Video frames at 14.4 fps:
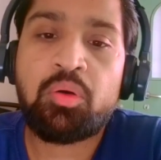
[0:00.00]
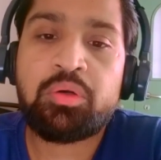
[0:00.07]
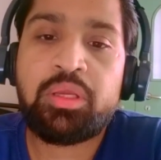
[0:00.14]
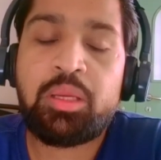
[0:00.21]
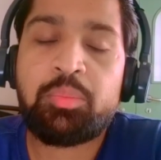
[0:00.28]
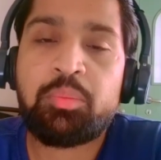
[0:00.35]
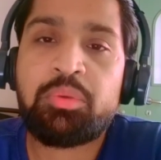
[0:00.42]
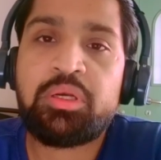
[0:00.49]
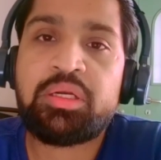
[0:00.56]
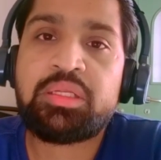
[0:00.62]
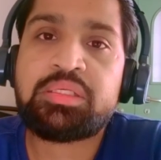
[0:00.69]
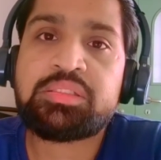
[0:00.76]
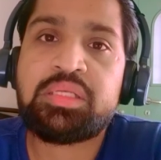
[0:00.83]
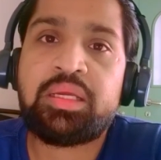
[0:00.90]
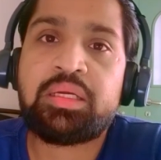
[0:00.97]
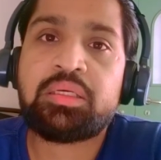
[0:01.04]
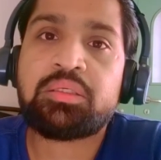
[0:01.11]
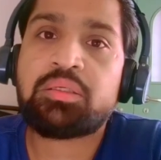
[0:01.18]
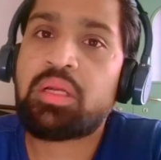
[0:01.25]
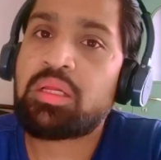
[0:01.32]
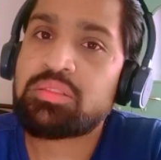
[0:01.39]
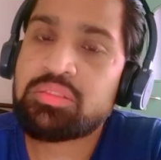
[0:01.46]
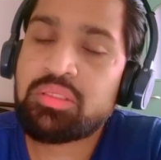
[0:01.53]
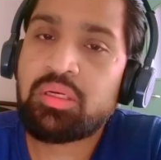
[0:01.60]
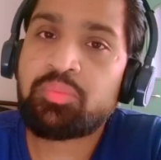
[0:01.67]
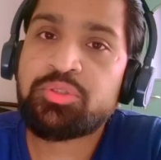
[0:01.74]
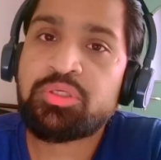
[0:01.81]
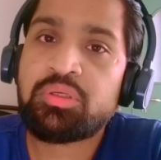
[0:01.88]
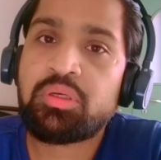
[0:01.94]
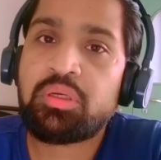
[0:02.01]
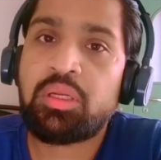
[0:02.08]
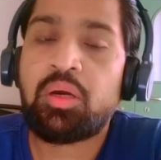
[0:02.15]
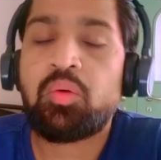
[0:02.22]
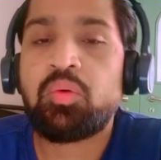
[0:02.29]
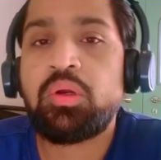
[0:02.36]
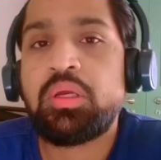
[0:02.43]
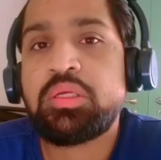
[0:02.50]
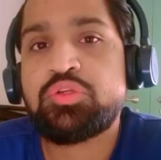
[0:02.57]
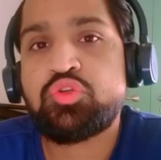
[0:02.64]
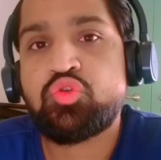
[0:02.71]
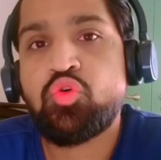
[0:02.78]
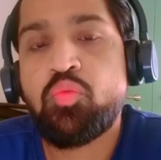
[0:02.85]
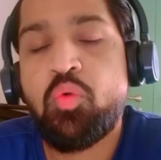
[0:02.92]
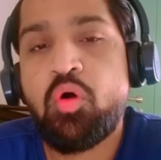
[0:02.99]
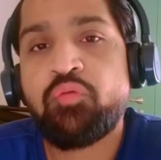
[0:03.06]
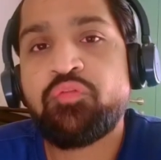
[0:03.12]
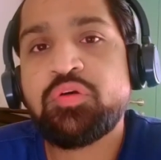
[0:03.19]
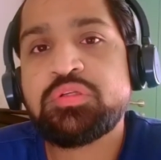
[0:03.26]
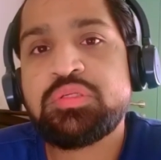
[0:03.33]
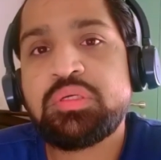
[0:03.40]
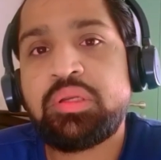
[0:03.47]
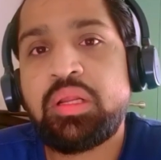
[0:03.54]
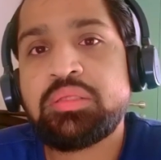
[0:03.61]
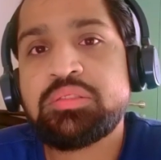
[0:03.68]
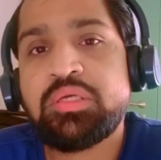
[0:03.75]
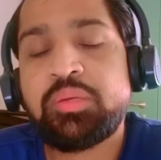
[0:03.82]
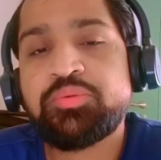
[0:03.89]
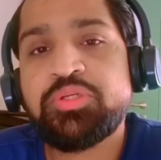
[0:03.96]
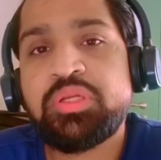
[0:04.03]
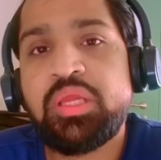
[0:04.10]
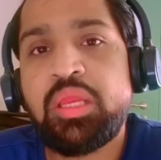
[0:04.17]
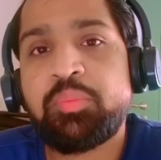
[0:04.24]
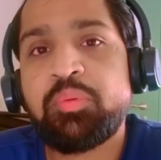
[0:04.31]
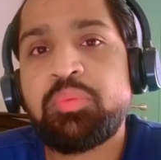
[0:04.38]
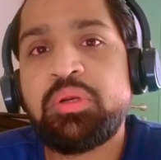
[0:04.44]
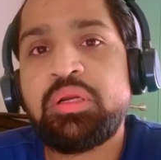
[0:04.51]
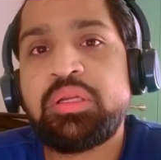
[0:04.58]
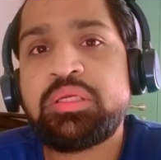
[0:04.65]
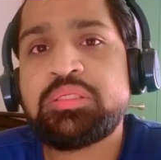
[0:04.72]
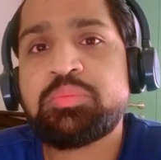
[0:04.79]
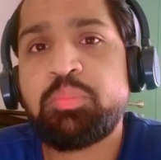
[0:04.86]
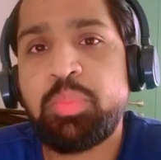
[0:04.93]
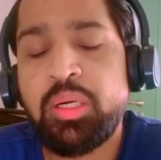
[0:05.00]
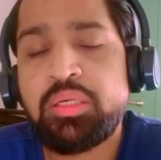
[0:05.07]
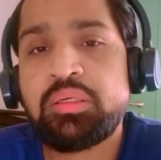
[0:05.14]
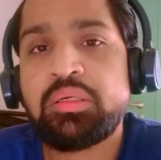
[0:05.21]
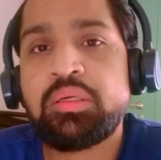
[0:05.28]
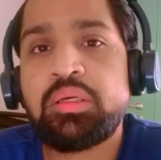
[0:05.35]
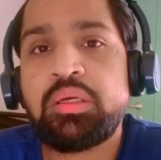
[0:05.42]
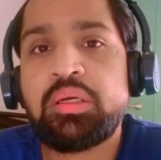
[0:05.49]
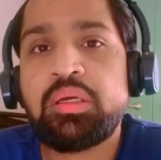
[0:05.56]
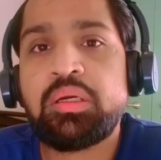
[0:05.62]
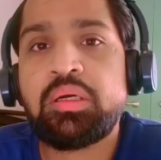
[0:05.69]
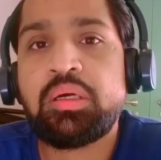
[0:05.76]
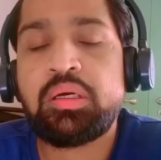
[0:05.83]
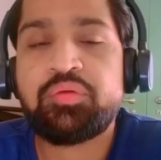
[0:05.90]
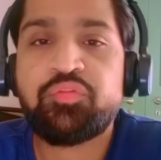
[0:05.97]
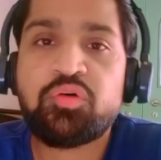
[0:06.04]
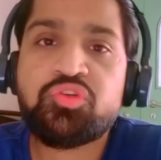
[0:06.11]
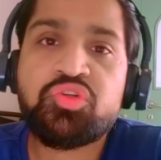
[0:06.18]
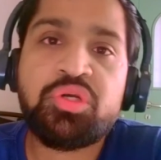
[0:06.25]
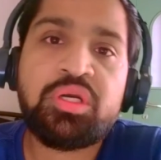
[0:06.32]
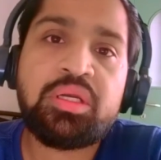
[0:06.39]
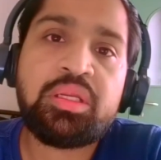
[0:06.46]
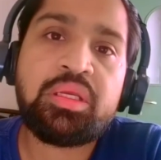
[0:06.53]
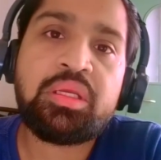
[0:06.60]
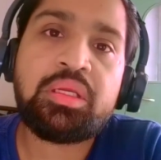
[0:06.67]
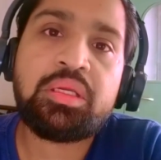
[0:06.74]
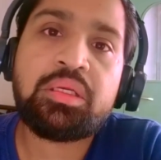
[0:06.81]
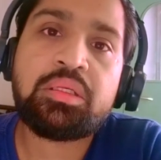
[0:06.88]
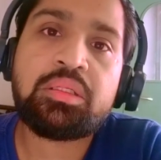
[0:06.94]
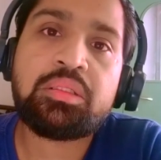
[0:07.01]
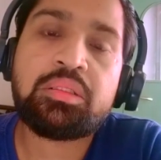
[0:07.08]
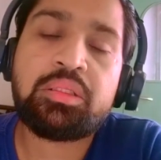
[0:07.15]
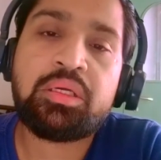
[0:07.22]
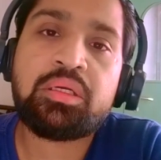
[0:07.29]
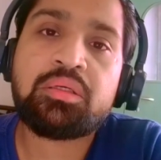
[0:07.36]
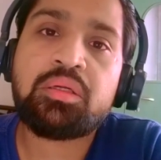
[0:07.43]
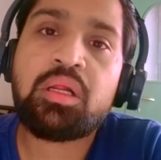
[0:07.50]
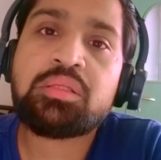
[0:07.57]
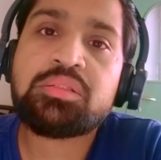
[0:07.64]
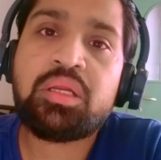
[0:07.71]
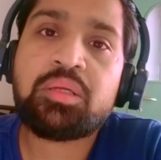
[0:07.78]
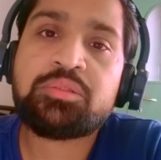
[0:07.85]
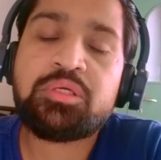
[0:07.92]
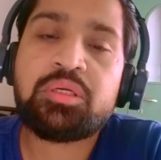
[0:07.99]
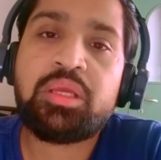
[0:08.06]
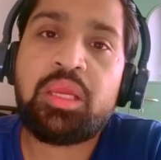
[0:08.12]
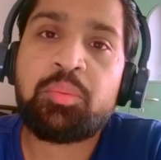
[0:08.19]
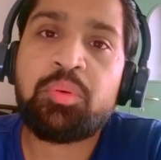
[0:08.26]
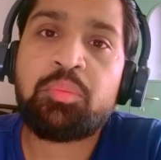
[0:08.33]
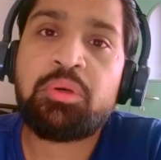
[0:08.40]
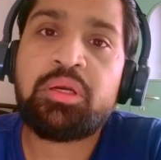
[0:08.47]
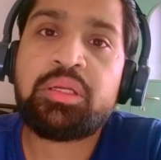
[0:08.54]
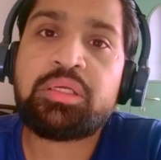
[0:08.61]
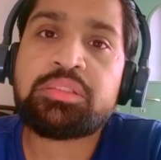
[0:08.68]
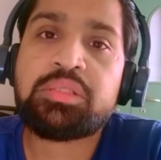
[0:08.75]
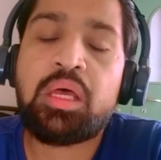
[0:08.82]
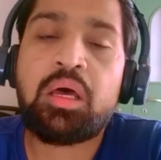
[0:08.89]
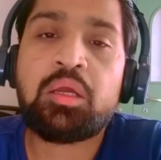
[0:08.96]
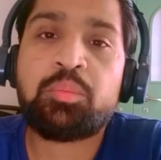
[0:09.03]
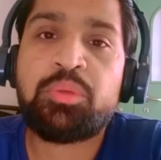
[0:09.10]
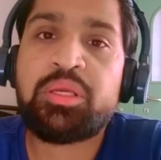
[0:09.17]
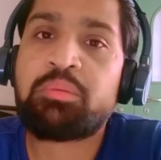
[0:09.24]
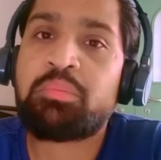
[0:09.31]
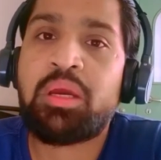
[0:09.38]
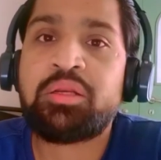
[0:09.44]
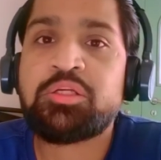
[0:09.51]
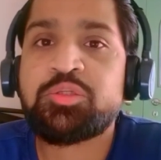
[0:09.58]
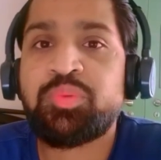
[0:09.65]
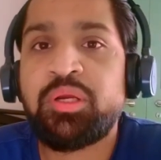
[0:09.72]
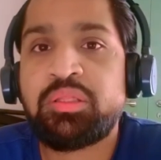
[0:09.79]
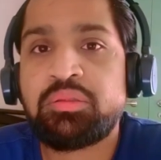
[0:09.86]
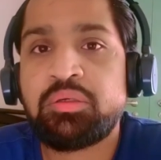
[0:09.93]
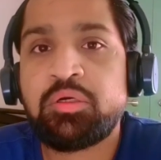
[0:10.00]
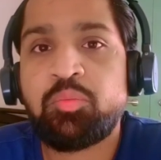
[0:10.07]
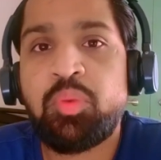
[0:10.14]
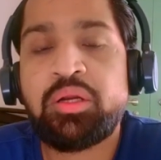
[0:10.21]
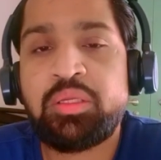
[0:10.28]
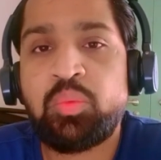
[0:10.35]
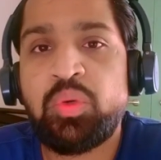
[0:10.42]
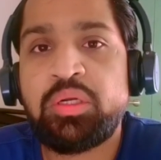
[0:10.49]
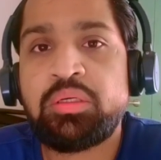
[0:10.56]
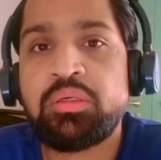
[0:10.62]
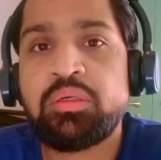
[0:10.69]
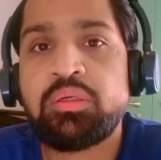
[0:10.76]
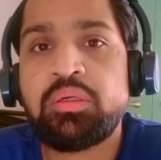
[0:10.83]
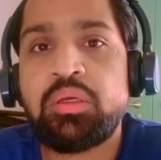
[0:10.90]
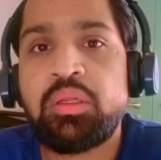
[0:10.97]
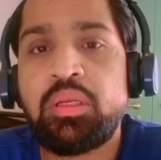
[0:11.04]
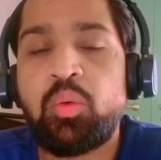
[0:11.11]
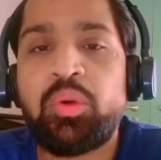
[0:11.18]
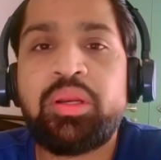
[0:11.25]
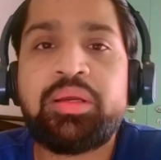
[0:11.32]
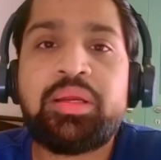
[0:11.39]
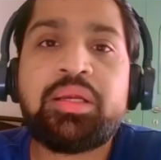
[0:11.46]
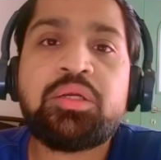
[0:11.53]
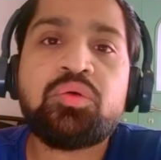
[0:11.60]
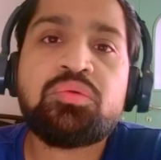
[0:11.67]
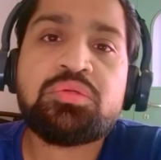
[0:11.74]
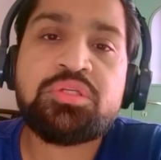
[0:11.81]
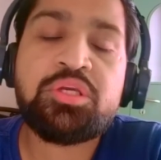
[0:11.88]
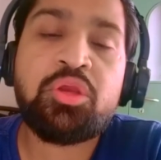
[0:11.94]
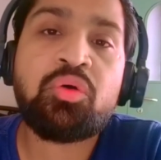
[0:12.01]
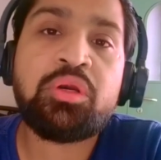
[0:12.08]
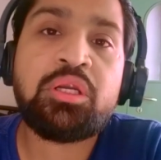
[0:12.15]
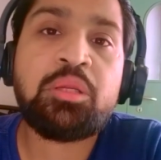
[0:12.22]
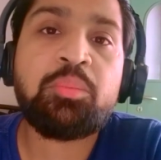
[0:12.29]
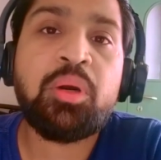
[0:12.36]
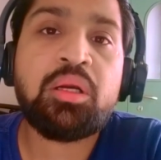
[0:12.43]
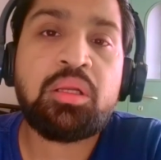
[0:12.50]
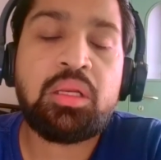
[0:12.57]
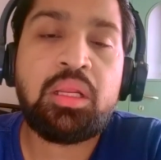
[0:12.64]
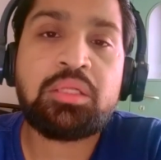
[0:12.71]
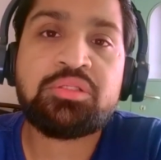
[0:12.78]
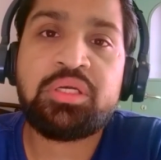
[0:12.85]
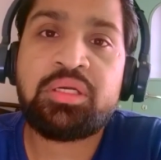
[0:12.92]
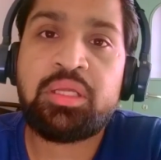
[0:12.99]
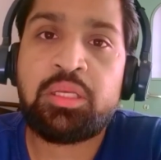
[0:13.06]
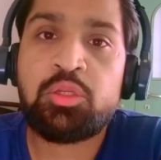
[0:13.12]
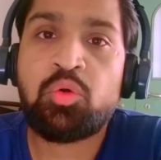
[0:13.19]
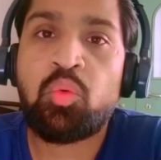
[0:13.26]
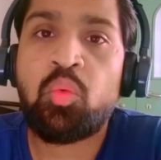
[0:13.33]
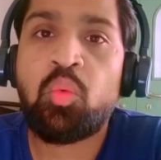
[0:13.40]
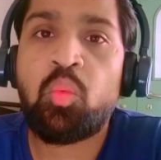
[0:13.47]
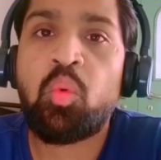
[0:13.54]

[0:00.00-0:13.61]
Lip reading: capabilities like transcription. Now, Zoom offers the transcription capabilities, but unfortunately, their transcription capabilities are being managed by a third party vendor. Now, when I get to the security part, I'll actually tell you